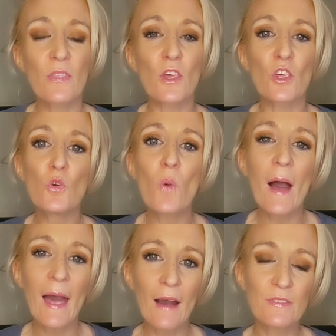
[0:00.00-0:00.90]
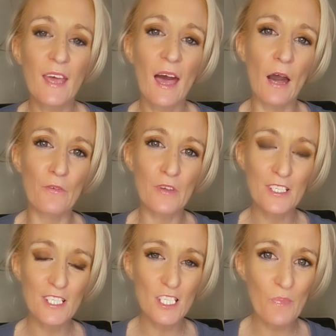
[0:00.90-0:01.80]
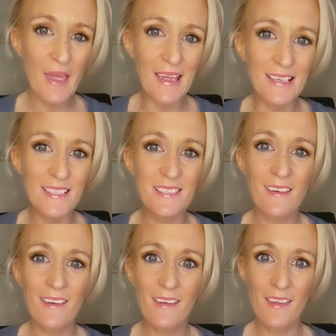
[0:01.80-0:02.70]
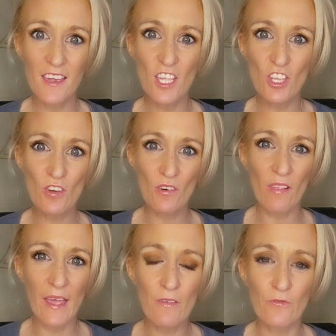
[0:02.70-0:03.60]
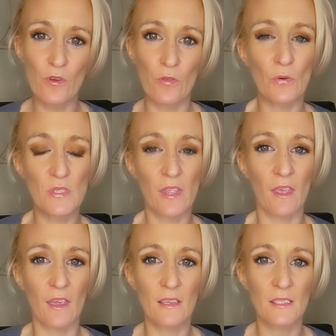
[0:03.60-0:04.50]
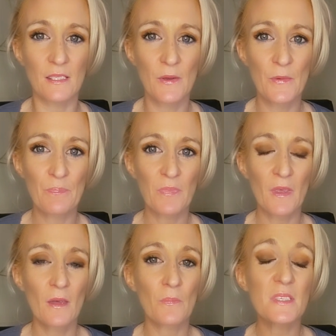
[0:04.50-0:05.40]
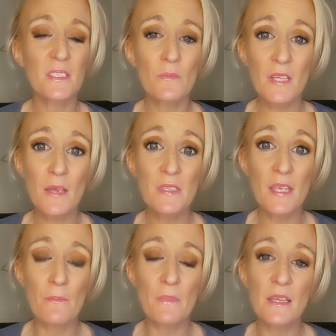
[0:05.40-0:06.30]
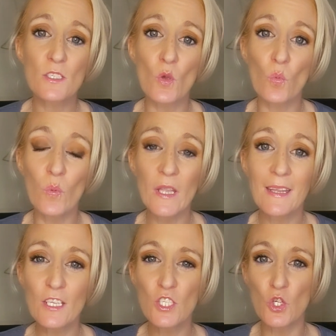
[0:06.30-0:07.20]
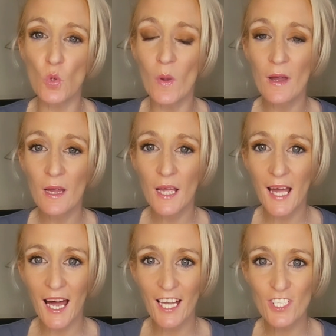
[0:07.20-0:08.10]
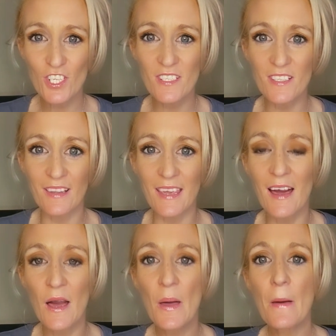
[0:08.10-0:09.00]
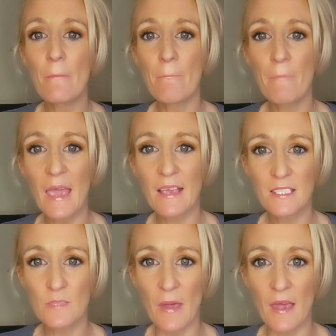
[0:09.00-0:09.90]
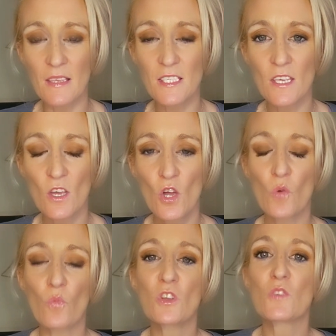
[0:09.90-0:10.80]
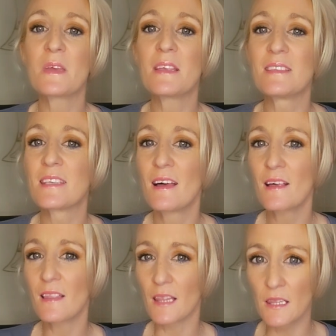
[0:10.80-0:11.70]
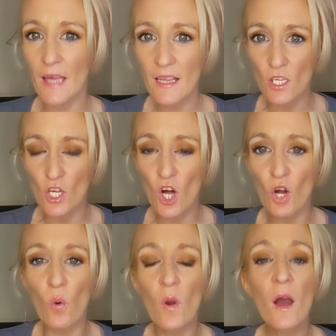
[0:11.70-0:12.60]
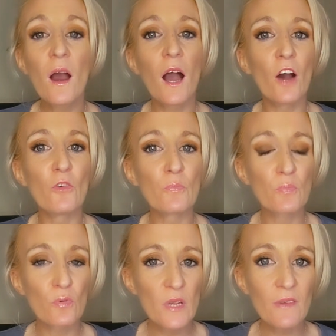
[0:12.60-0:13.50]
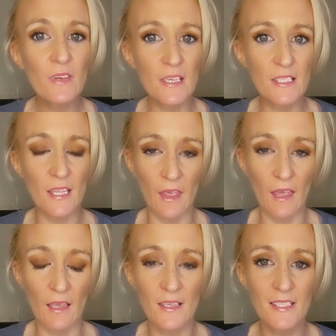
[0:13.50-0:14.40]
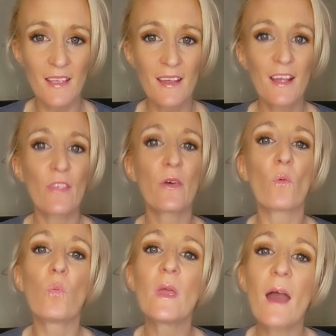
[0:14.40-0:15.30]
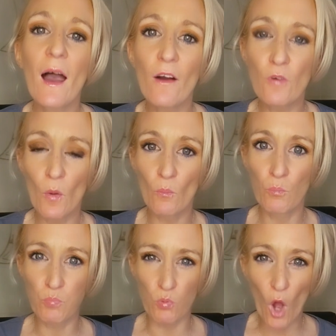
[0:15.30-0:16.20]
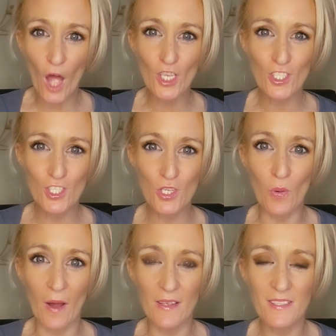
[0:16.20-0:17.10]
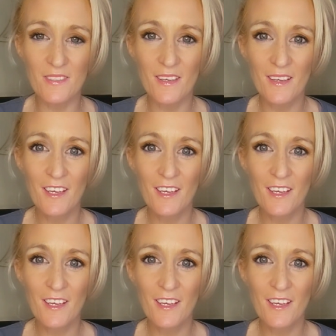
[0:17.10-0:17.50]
that you have to have space in your life for those things. But sometimes that means that we need to consciously make space, which means let go of previous things that we have brought to us.